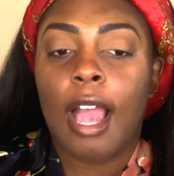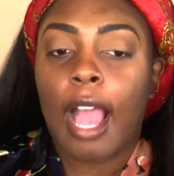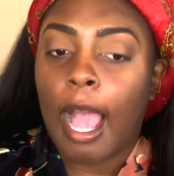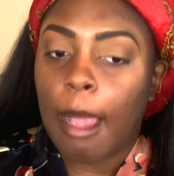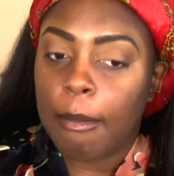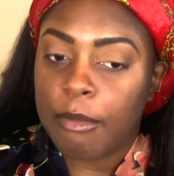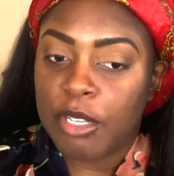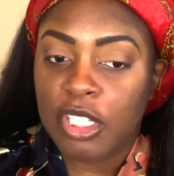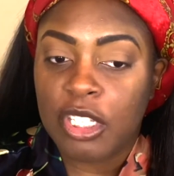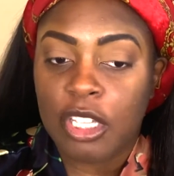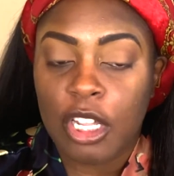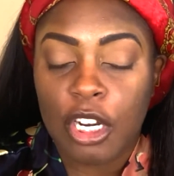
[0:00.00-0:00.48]

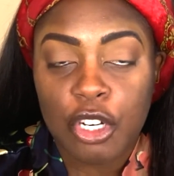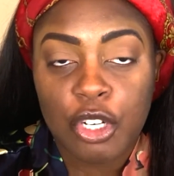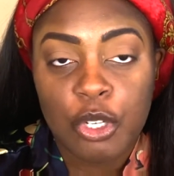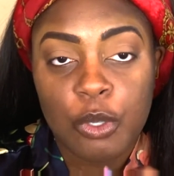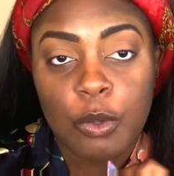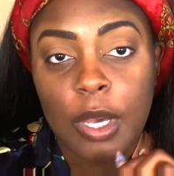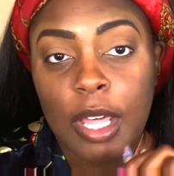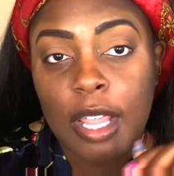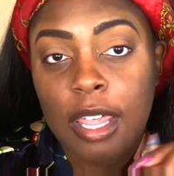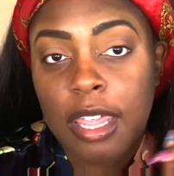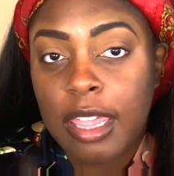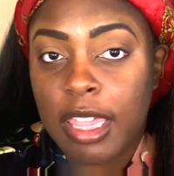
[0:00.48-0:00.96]
just gonna do
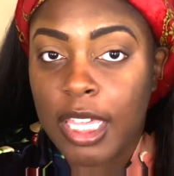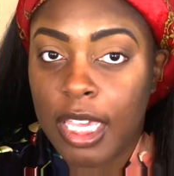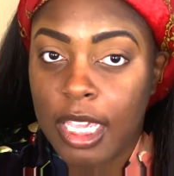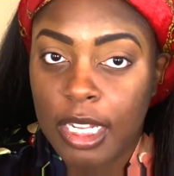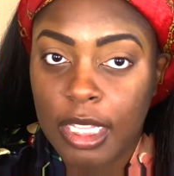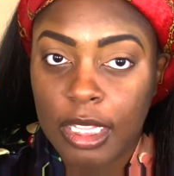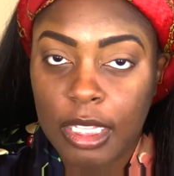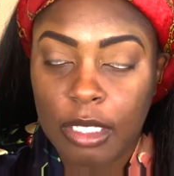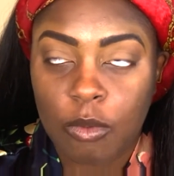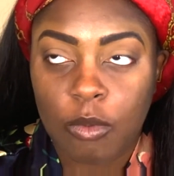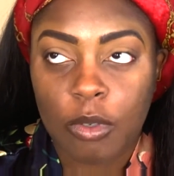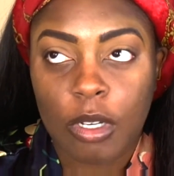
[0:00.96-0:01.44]
a
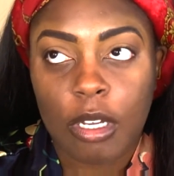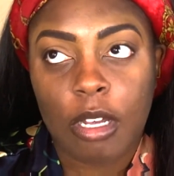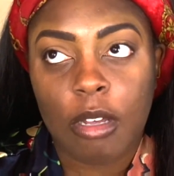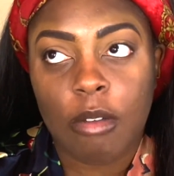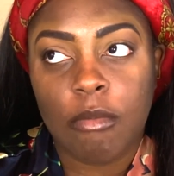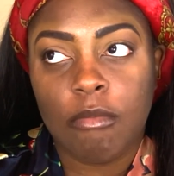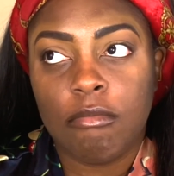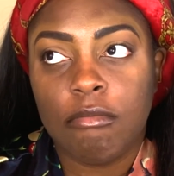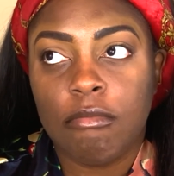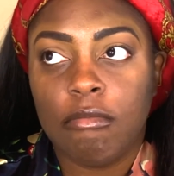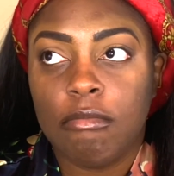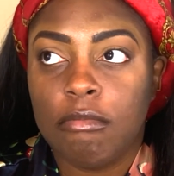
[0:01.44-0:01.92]
thin,
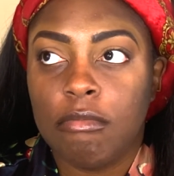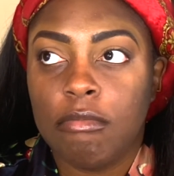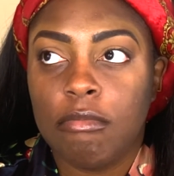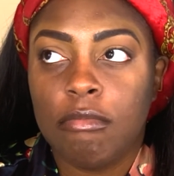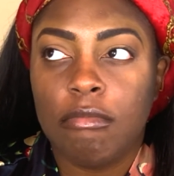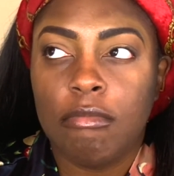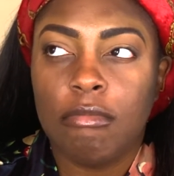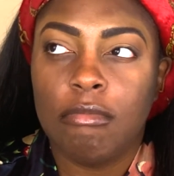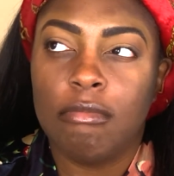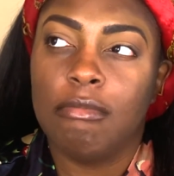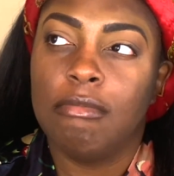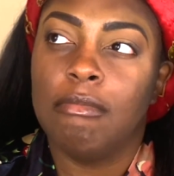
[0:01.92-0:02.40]
well,
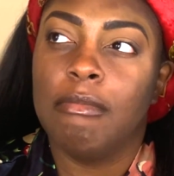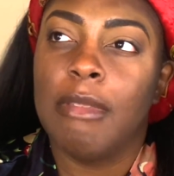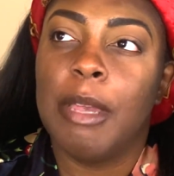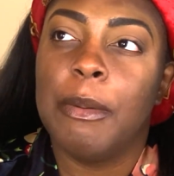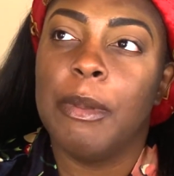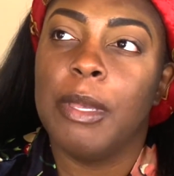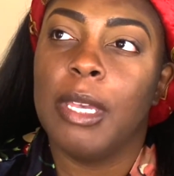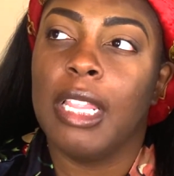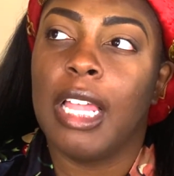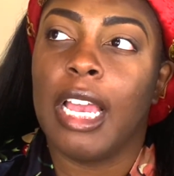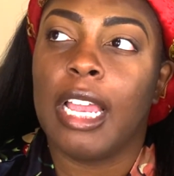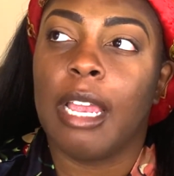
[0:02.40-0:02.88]
maybe
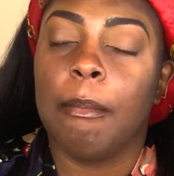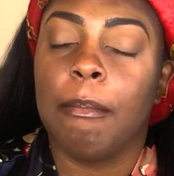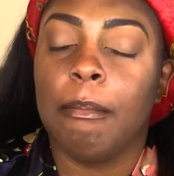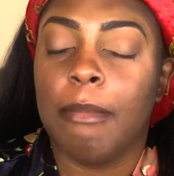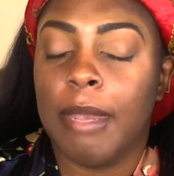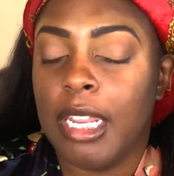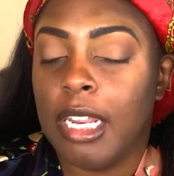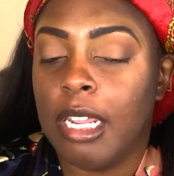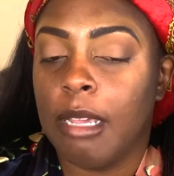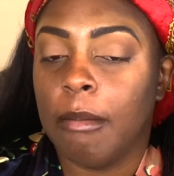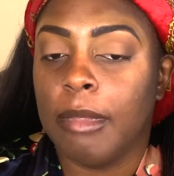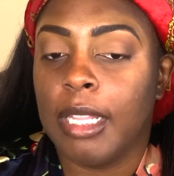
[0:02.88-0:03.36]
like a
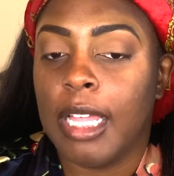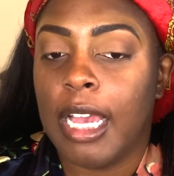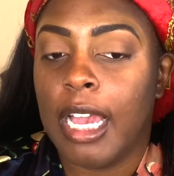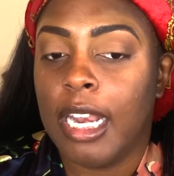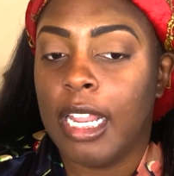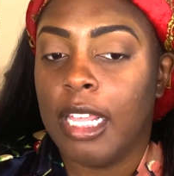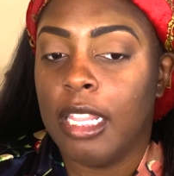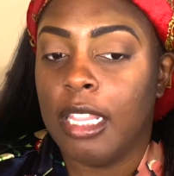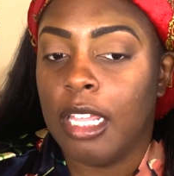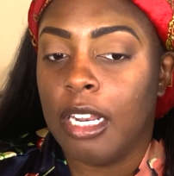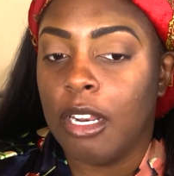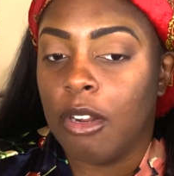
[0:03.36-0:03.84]
medium line,
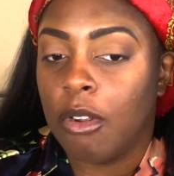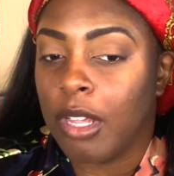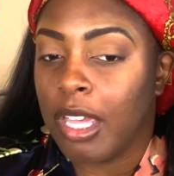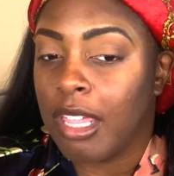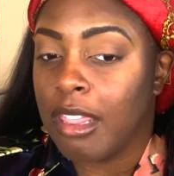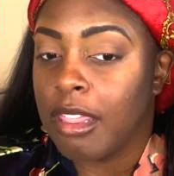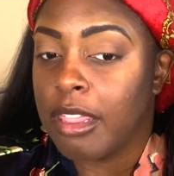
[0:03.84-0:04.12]
and then it'll get